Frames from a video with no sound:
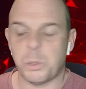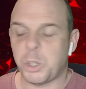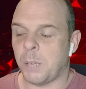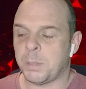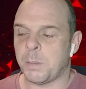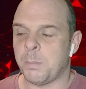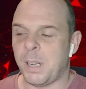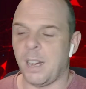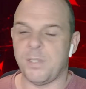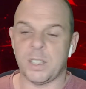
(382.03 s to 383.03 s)
show them some
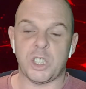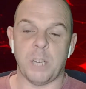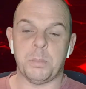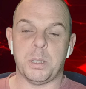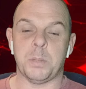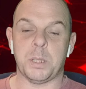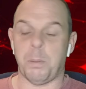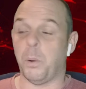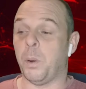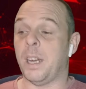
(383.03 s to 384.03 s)
love and show them some support.